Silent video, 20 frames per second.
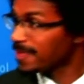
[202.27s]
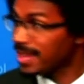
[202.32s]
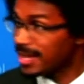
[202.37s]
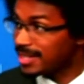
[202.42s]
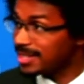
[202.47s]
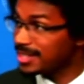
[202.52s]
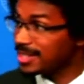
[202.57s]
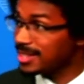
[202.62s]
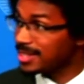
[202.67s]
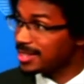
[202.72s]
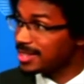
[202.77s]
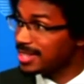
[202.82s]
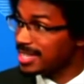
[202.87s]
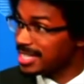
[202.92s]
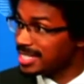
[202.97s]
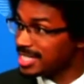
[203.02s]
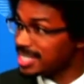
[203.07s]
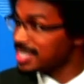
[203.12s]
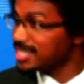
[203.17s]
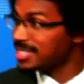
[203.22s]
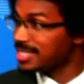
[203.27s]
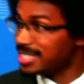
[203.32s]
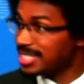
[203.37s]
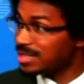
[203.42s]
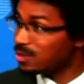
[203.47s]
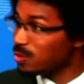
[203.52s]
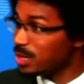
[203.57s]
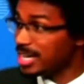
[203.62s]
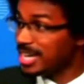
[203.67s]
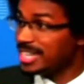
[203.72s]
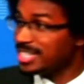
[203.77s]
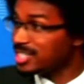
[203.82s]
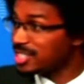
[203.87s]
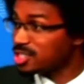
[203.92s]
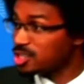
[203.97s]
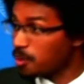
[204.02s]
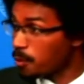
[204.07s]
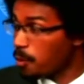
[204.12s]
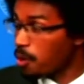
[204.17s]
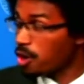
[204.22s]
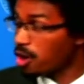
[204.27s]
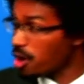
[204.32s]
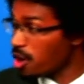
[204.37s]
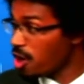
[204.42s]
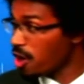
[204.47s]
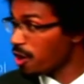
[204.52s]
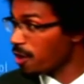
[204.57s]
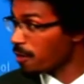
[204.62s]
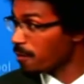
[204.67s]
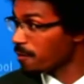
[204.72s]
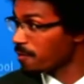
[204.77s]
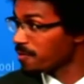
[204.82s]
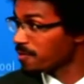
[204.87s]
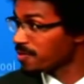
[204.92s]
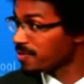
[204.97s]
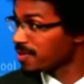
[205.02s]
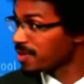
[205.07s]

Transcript: We need to support her.